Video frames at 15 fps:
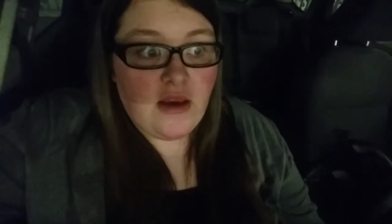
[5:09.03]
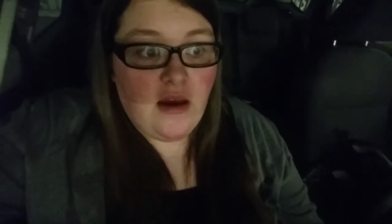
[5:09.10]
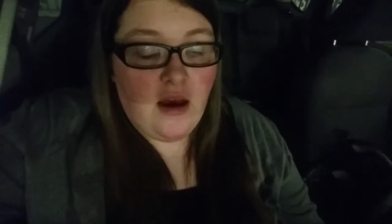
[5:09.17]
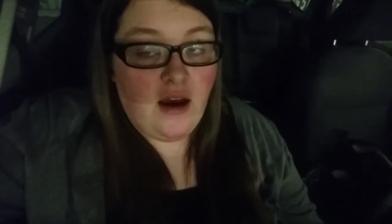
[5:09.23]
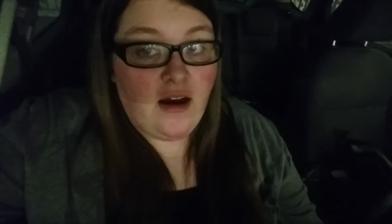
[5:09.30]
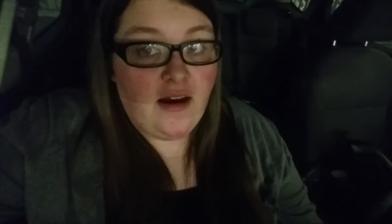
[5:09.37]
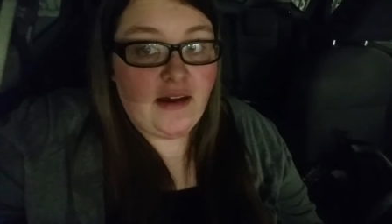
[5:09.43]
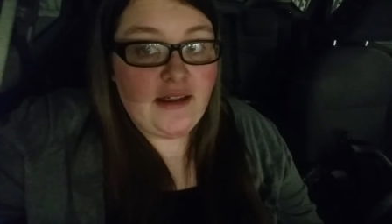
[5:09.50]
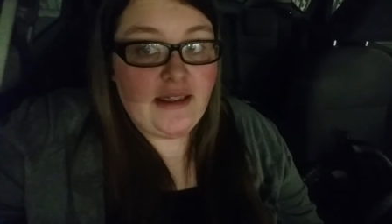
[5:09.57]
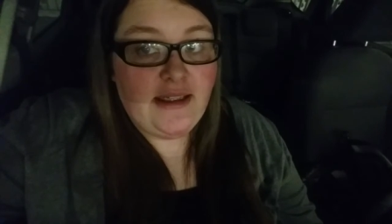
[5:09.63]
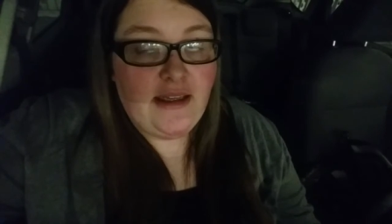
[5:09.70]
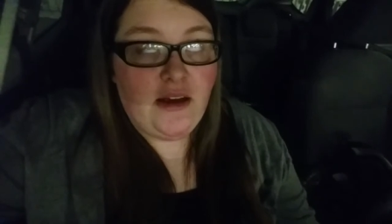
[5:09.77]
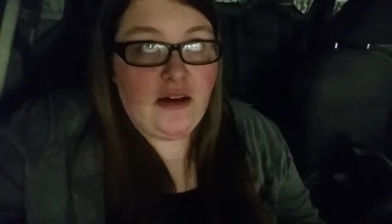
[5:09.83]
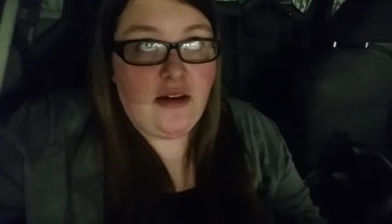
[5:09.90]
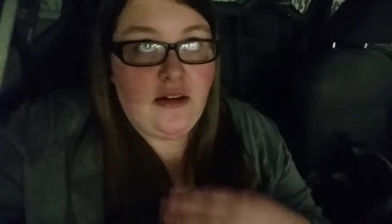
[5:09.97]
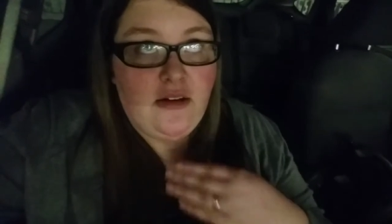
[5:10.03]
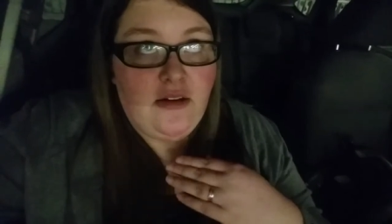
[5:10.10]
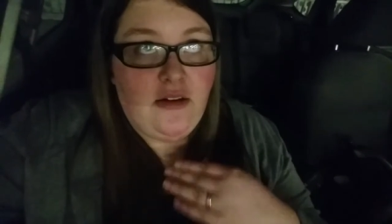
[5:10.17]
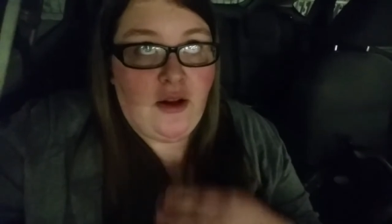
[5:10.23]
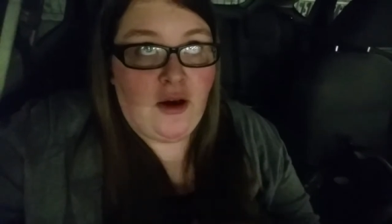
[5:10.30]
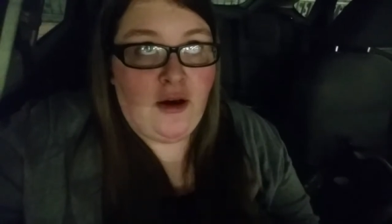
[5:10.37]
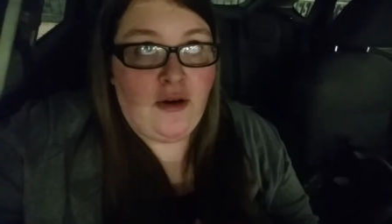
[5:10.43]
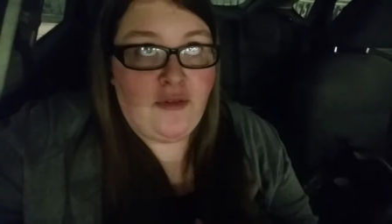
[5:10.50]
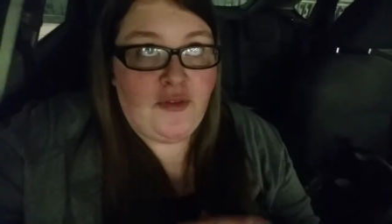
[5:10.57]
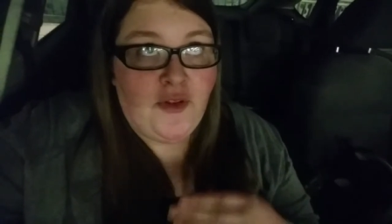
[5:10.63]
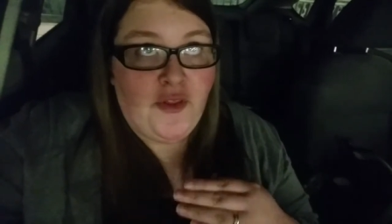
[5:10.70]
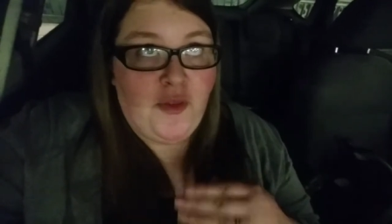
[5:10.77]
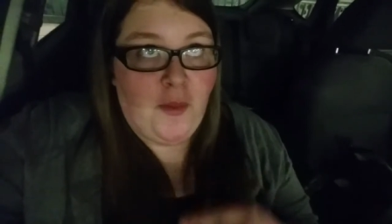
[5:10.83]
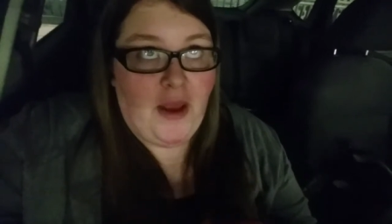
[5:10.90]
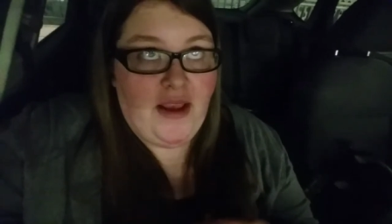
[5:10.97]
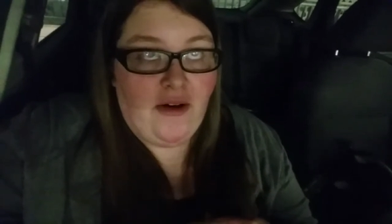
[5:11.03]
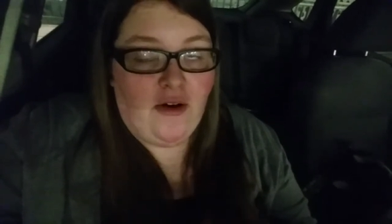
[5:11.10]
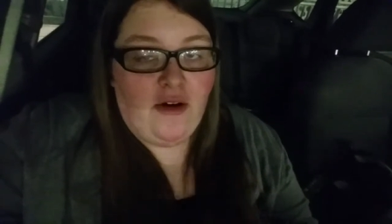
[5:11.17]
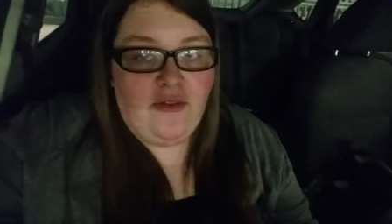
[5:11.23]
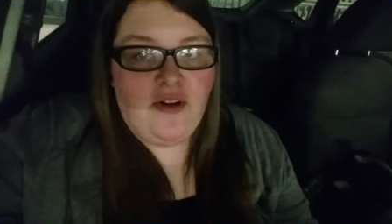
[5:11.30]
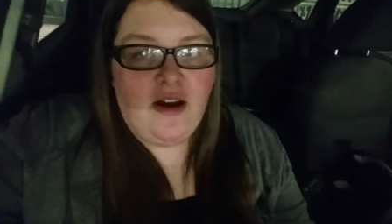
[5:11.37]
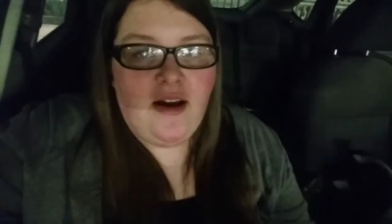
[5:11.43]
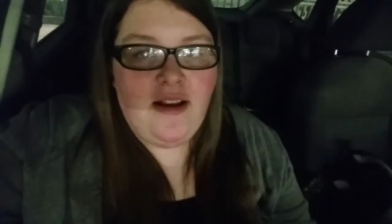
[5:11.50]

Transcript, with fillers: I love the Bake Off.